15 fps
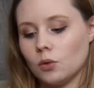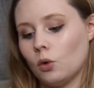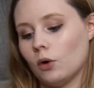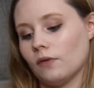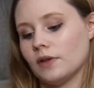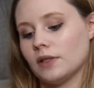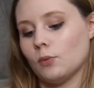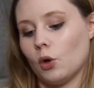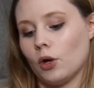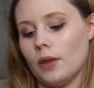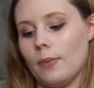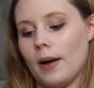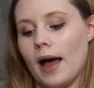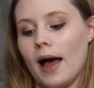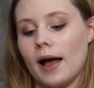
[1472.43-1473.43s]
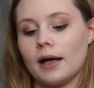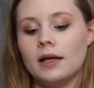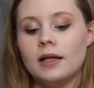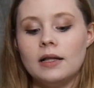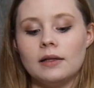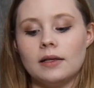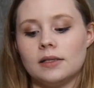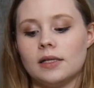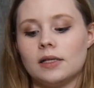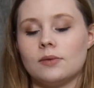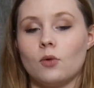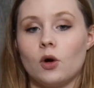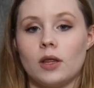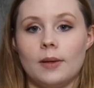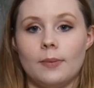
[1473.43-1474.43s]
or if it's more in the back, let's say it's
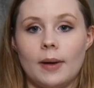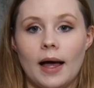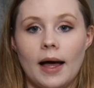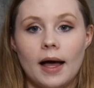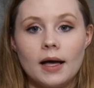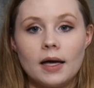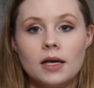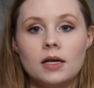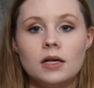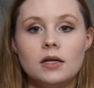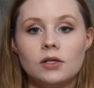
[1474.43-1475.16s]
more in the back.